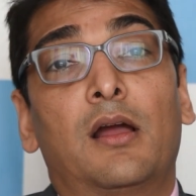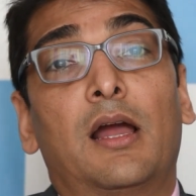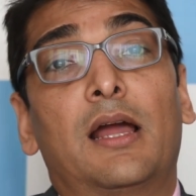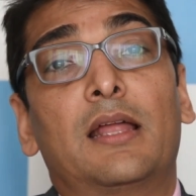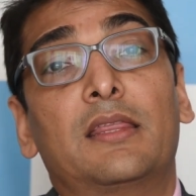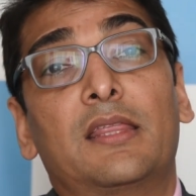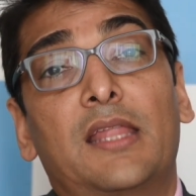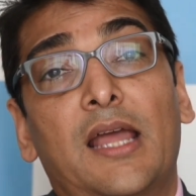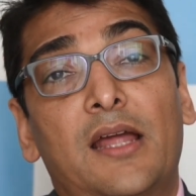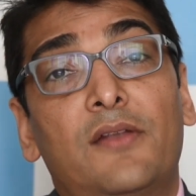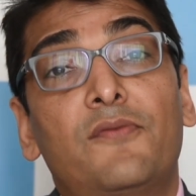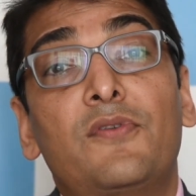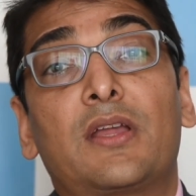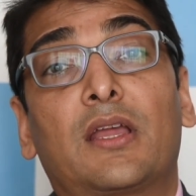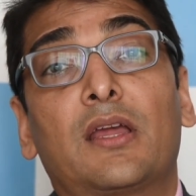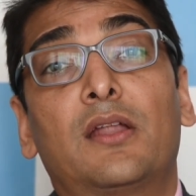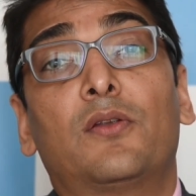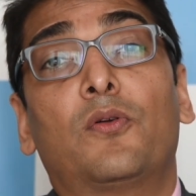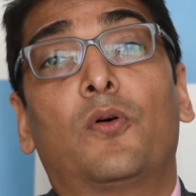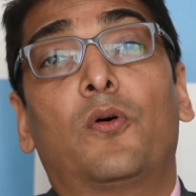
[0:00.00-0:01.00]
and then we
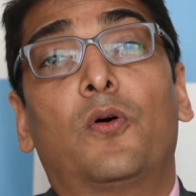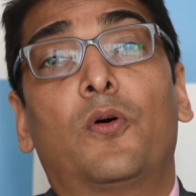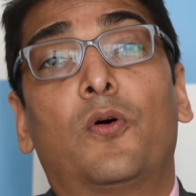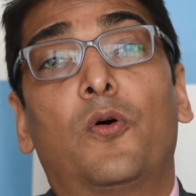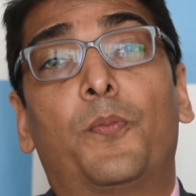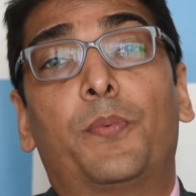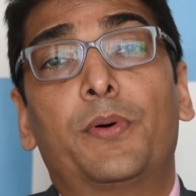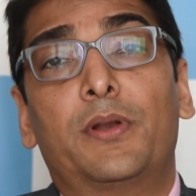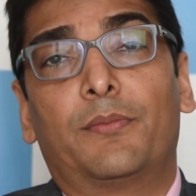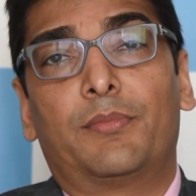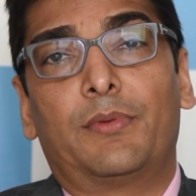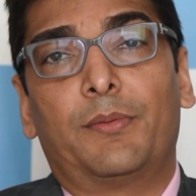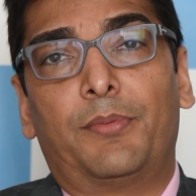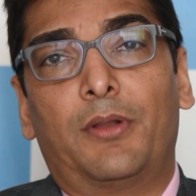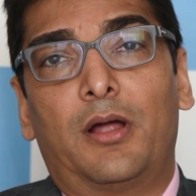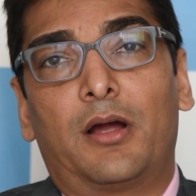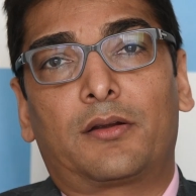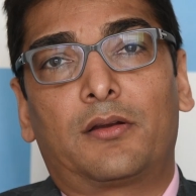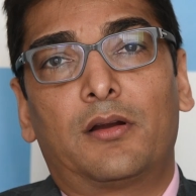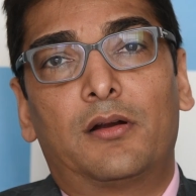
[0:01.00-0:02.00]
can open up the
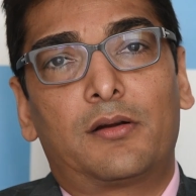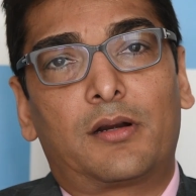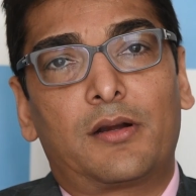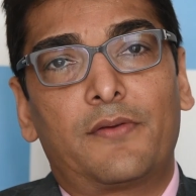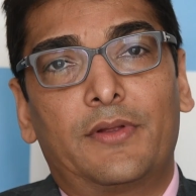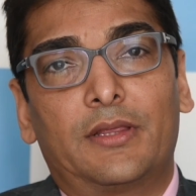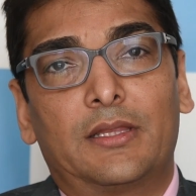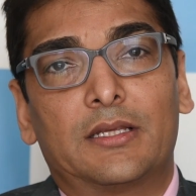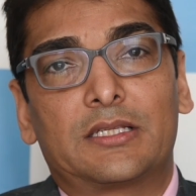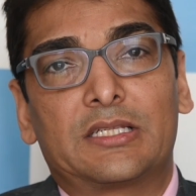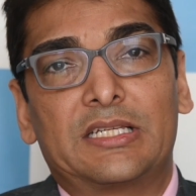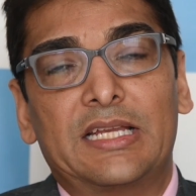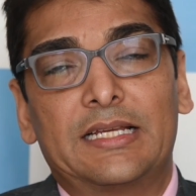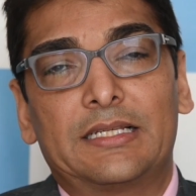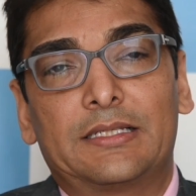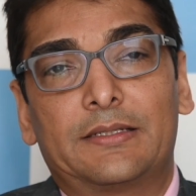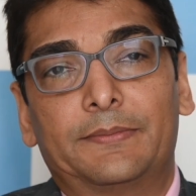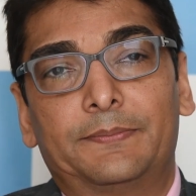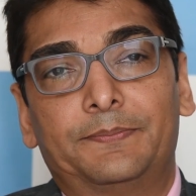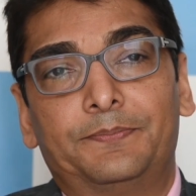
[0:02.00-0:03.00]
blocked artery with the
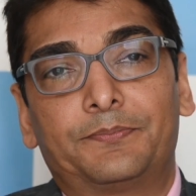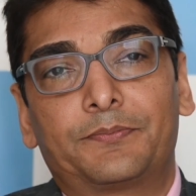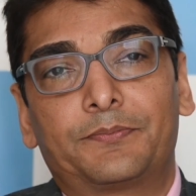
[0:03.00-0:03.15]
stent.